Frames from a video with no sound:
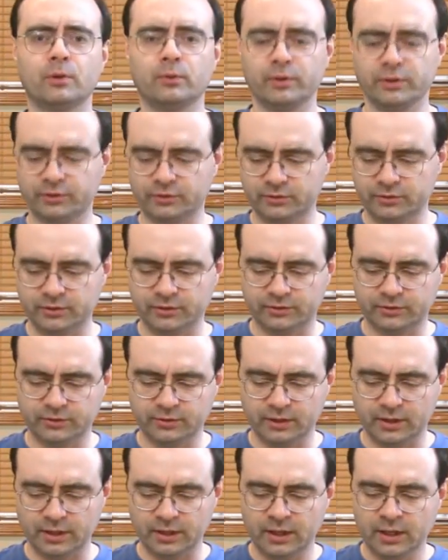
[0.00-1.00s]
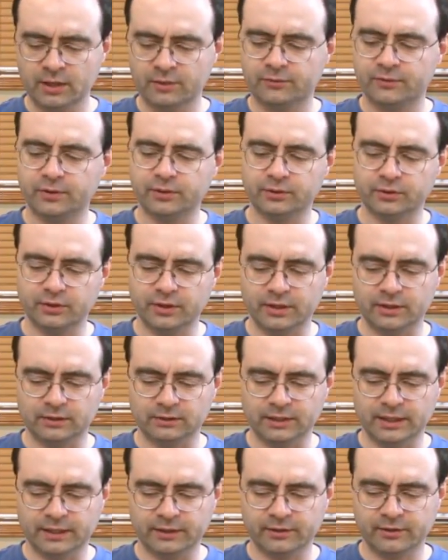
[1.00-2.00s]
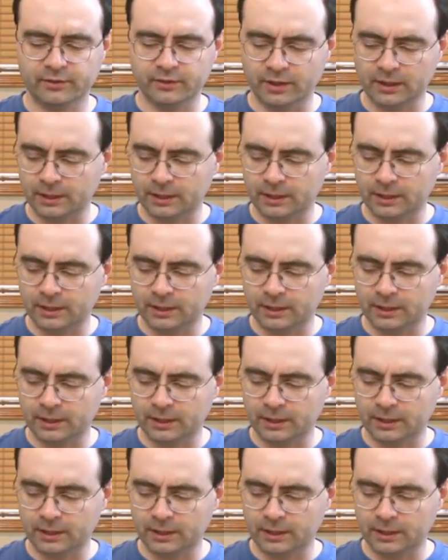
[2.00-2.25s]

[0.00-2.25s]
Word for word: though, is just uh, fingernail length.